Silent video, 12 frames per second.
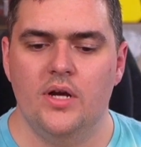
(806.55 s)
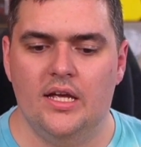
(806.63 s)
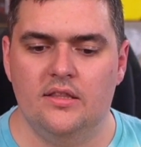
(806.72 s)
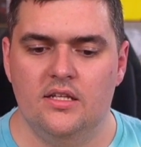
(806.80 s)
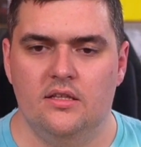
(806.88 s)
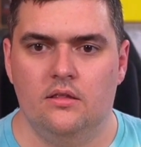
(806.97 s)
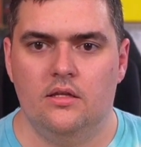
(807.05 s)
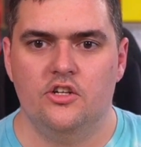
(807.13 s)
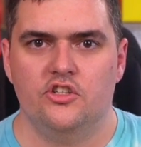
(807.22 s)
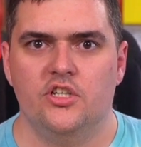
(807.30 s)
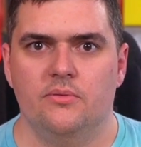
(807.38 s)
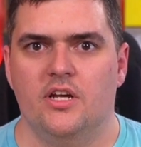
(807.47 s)
and then
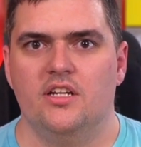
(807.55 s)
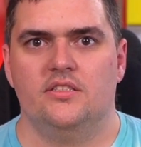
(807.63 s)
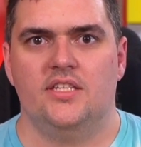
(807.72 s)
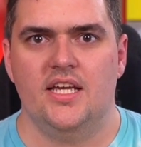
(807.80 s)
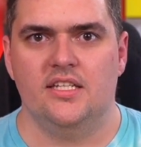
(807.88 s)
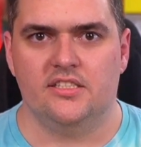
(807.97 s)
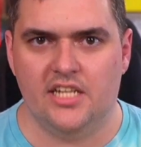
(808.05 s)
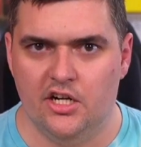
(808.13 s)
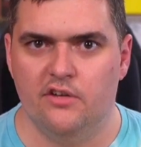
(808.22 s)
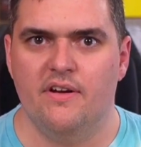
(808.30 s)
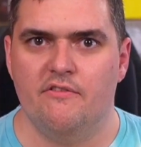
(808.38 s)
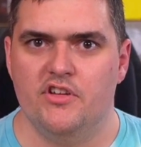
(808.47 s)
leadership kind of takes care
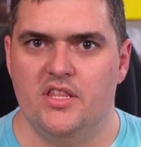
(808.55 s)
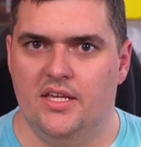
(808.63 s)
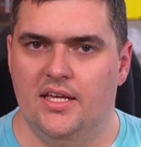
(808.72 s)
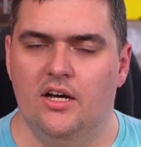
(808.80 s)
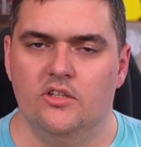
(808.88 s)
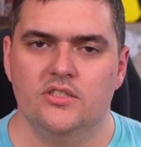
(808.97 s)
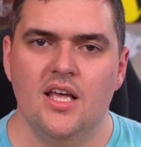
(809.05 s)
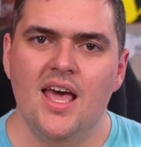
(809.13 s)
of everything else.